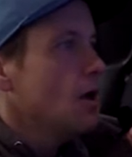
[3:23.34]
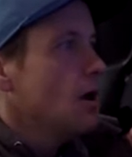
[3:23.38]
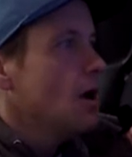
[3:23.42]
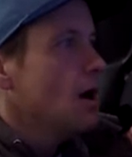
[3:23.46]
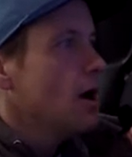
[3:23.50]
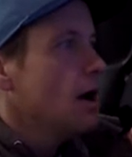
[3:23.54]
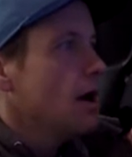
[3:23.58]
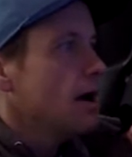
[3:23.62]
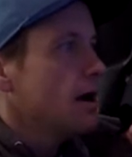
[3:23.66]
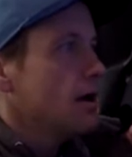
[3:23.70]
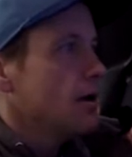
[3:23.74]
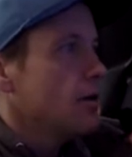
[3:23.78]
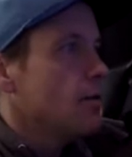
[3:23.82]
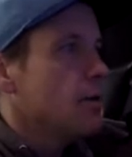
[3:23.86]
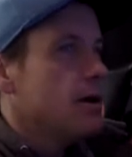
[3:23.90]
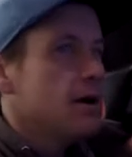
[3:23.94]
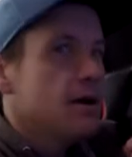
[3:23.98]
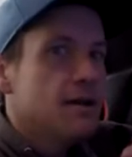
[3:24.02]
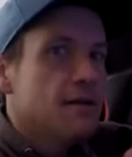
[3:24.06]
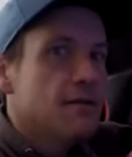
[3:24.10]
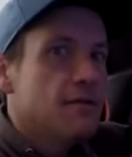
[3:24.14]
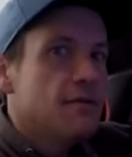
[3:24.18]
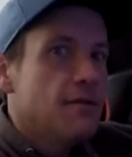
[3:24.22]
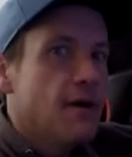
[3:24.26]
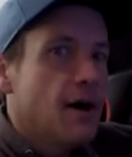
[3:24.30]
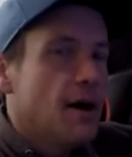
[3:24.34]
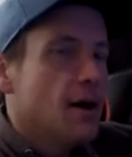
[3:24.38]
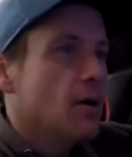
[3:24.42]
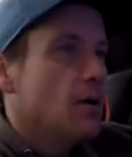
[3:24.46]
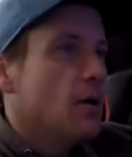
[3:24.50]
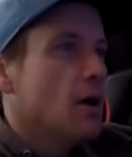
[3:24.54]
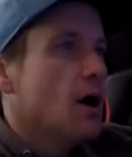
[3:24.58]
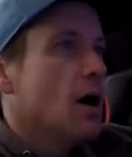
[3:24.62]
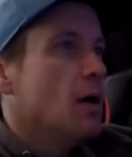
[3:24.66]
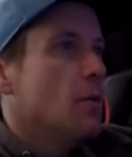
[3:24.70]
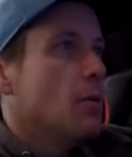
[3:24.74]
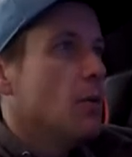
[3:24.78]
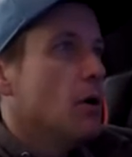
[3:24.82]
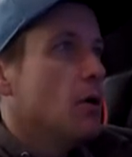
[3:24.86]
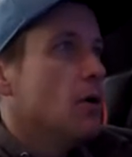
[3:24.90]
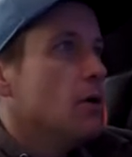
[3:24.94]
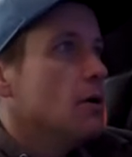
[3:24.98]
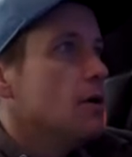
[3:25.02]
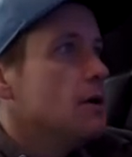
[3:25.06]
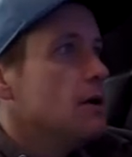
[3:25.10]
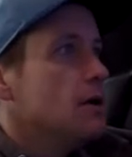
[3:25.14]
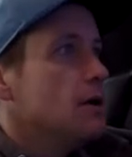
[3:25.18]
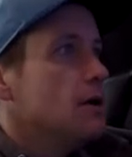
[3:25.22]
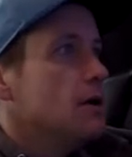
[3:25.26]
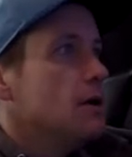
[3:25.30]
All right, compared to the final combo.
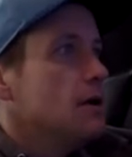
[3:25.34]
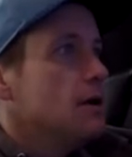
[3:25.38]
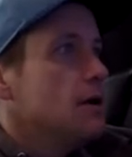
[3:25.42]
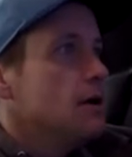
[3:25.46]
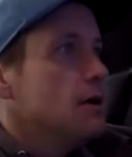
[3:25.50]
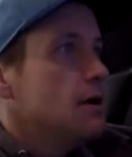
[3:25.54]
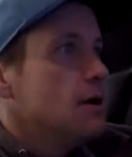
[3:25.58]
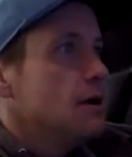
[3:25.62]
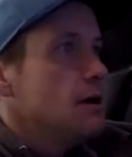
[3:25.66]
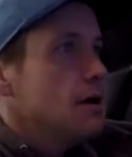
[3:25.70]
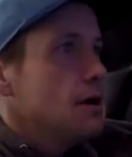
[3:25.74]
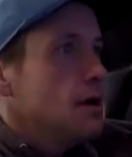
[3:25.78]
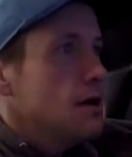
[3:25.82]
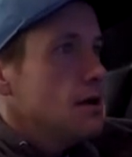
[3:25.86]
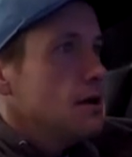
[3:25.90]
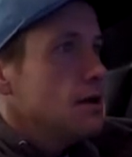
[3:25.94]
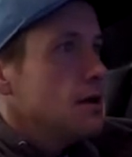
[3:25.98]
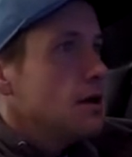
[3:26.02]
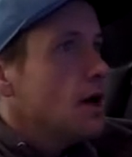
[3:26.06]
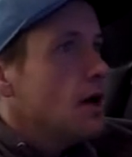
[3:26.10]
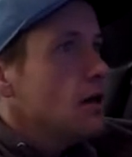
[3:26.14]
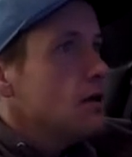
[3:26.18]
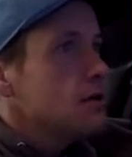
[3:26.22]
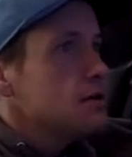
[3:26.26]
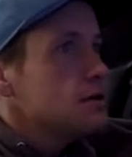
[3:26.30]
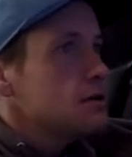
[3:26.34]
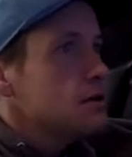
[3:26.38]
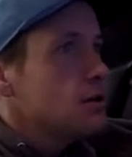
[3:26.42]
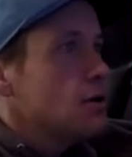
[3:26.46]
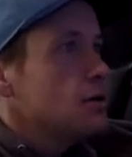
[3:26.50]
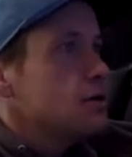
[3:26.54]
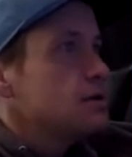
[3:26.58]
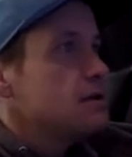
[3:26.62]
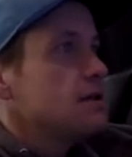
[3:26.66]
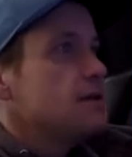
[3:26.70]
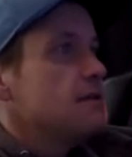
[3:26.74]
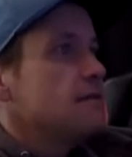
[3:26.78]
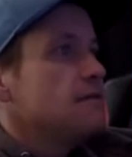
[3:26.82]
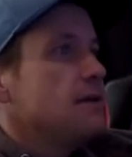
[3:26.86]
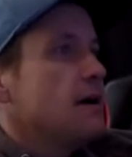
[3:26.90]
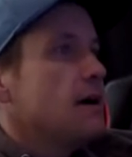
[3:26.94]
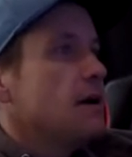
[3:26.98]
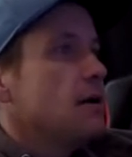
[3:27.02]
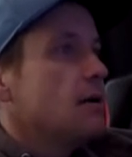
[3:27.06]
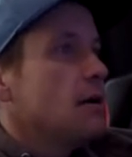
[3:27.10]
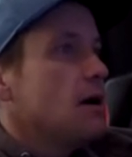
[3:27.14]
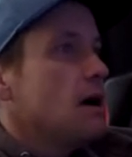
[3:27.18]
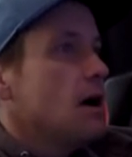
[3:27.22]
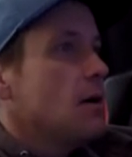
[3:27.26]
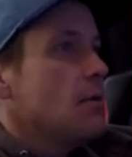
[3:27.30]
The color is close to the
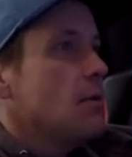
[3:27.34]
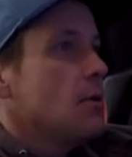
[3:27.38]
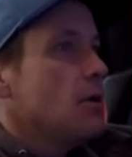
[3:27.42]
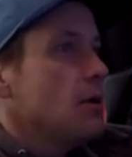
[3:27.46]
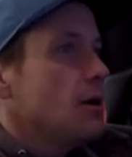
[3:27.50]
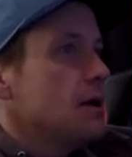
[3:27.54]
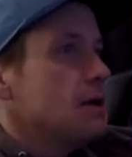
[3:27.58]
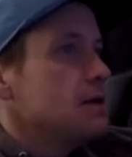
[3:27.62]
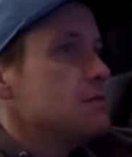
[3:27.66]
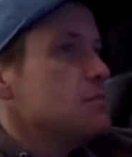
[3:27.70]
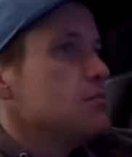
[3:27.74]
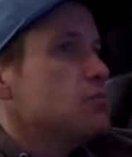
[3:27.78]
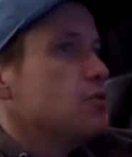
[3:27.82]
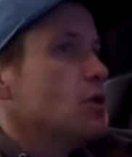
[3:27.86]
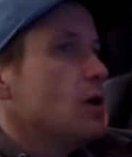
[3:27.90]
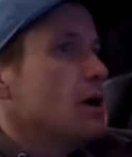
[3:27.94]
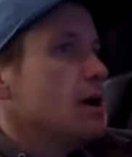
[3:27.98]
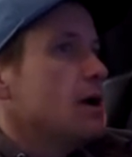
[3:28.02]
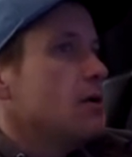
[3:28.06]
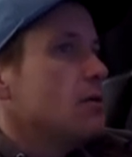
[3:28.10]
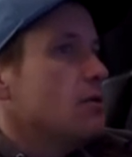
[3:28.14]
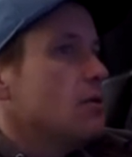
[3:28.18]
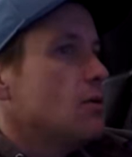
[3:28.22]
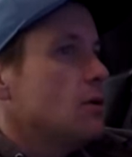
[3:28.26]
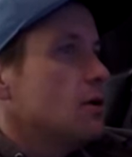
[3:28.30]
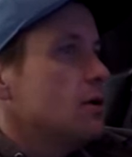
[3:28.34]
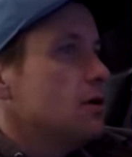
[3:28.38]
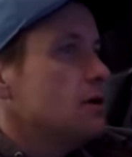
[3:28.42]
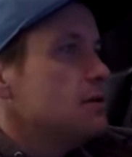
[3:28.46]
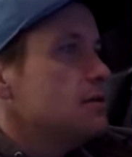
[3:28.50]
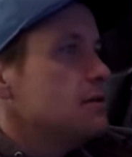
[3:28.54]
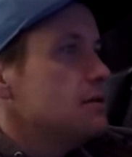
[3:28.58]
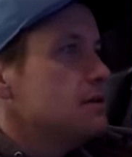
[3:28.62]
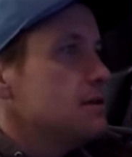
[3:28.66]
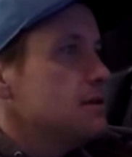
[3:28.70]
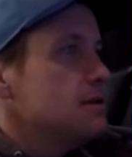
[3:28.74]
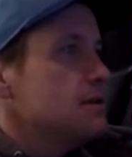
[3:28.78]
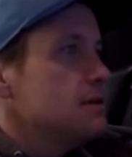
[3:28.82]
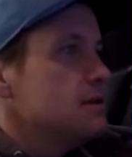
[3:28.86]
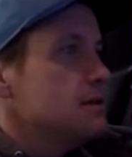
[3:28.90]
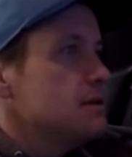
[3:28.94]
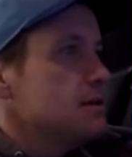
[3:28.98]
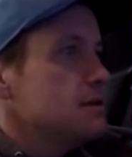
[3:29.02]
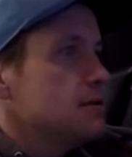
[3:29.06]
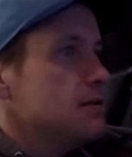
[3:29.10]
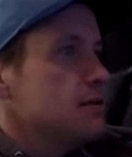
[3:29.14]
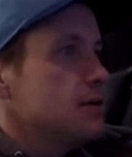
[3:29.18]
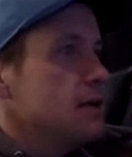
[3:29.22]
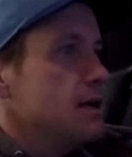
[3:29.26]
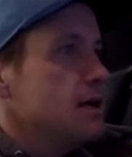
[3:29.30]
final combo. It has bright orange. This is
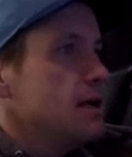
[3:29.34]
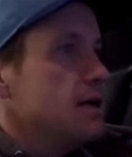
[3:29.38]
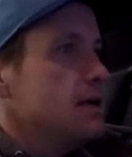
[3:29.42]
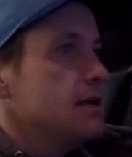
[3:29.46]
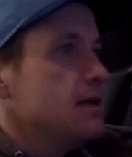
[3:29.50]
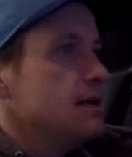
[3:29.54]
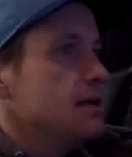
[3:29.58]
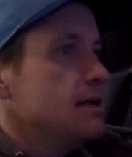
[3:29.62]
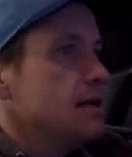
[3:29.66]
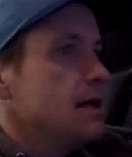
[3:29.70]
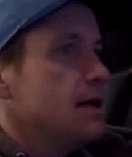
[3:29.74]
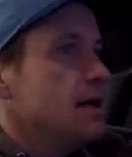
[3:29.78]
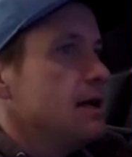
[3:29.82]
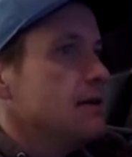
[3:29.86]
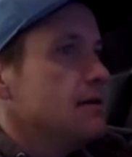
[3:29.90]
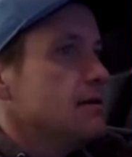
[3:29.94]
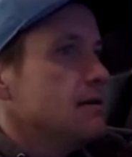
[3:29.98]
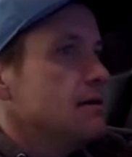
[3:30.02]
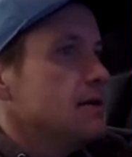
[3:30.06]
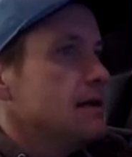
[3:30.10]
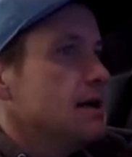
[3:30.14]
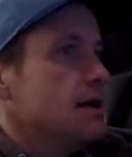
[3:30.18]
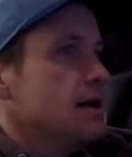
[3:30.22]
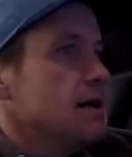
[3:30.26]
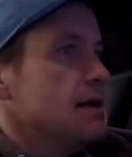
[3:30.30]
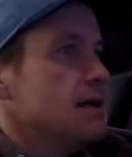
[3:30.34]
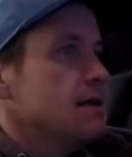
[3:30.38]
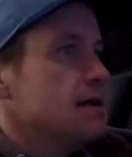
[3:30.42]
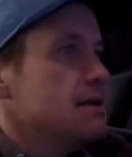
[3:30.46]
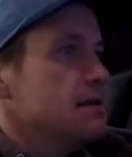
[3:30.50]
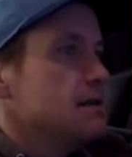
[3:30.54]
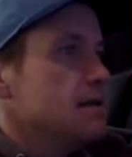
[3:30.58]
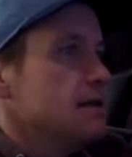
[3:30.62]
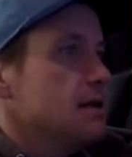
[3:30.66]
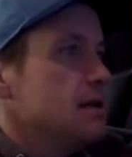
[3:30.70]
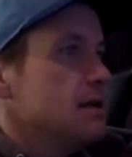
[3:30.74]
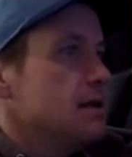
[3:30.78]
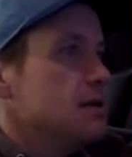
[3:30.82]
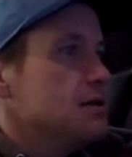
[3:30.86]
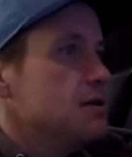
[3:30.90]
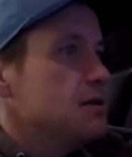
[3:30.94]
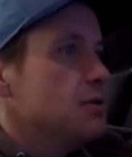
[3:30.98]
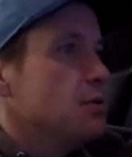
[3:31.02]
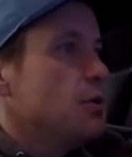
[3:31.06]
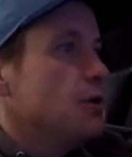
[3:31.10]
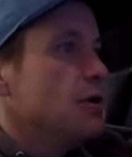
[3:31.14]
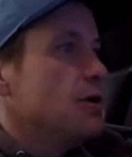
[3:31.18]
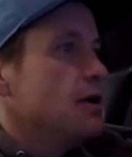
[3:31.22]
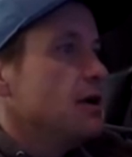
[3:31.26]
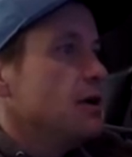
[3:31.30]
a great indicator that is needed to
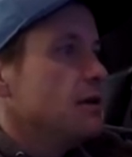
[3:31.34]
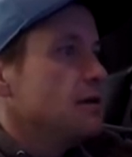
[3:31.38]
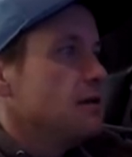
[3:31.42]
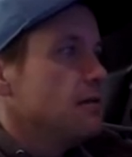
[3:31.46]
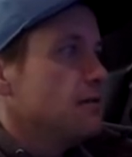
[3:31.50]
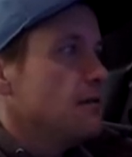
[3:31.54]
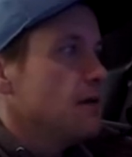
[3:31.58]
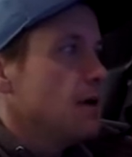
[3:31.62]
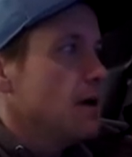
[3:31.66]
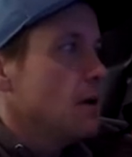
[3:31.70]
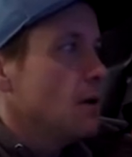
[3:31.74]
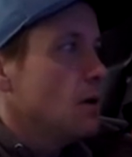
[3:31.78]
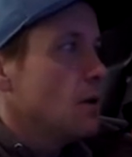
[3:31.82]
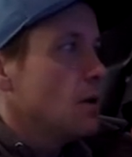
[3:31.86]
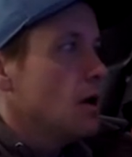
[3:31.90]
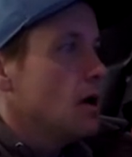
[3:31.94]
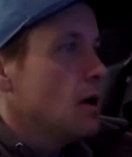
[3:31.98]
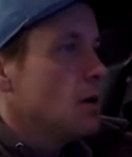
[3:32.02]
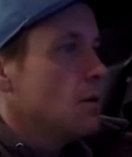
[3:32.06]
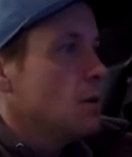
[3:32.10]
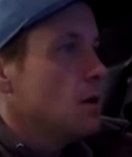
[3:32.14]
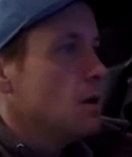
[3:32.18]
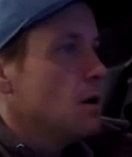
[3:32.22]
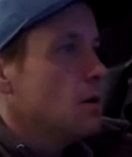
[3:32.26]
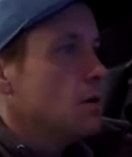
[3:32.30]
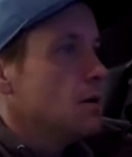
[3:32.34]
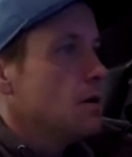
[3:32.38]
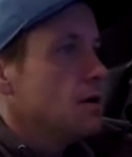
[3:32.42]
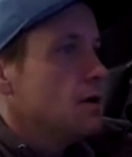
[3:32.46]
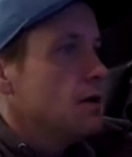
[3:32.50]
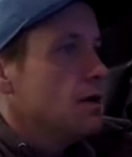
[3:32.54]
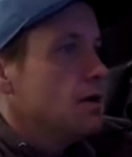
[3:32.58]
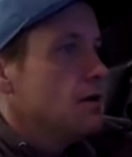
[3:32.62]
predict the final combo.